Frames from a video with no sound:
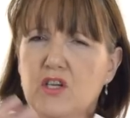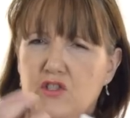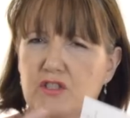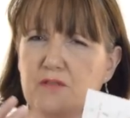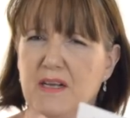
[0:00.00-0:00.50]

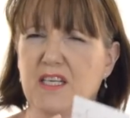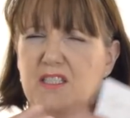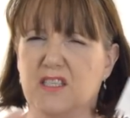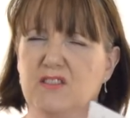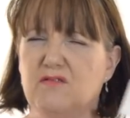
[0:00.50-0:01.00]
just
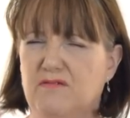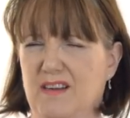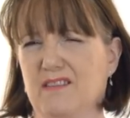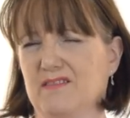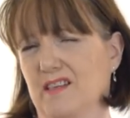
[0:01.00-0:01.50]
makes it sort of
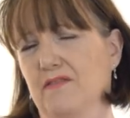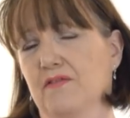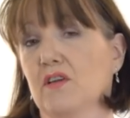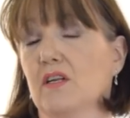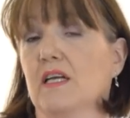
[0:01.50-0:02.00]
like
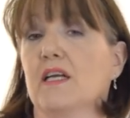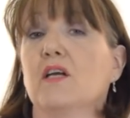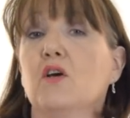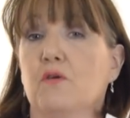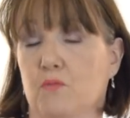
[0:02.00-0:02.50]
definitely
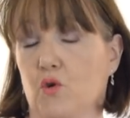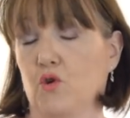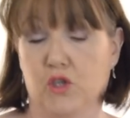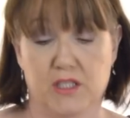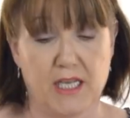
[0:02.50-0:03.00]
more
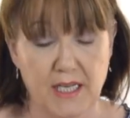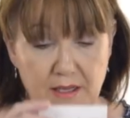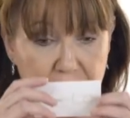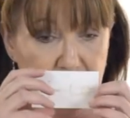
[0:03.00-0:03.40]
nutty.